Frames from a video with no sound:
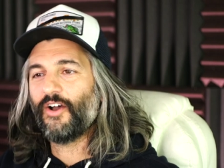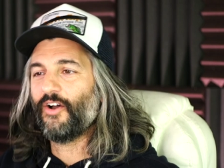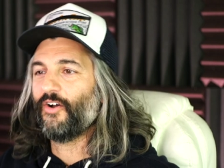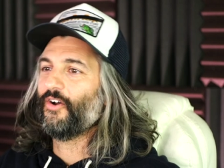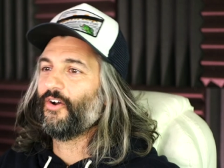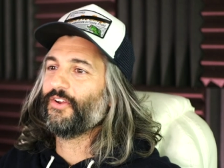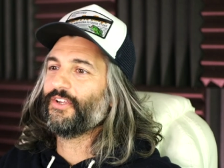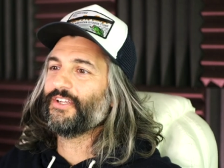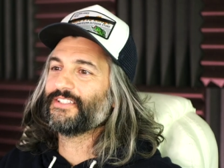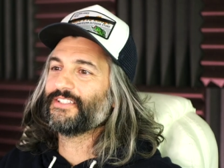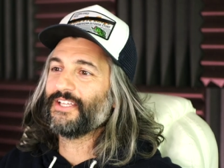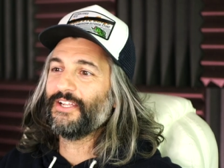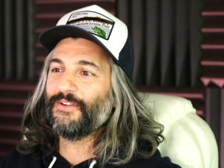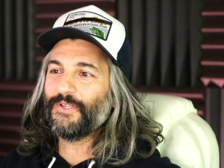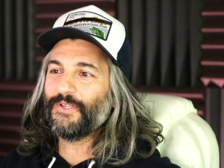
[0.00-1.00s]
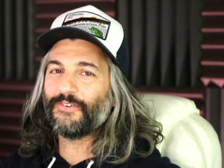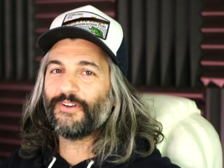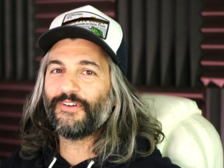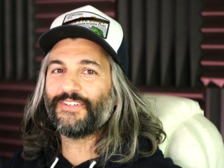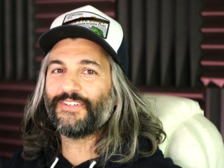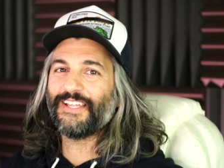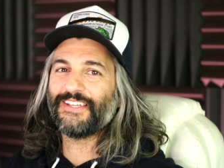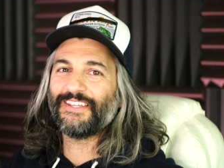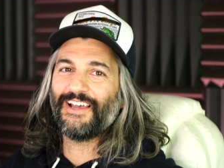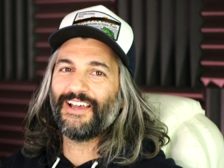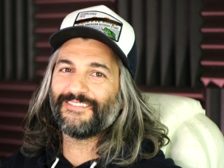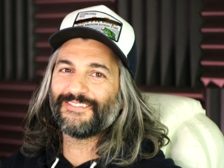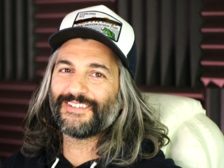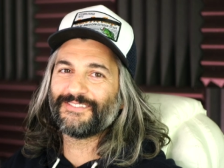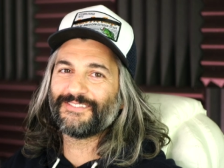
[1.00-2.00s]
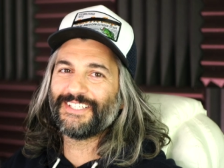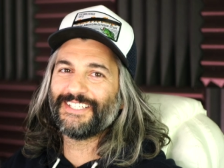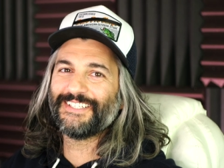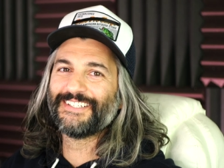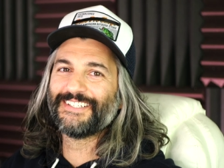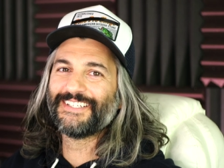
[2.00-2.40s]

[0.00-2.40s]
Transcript: Oh, it's gonna be a rough day at the office for you.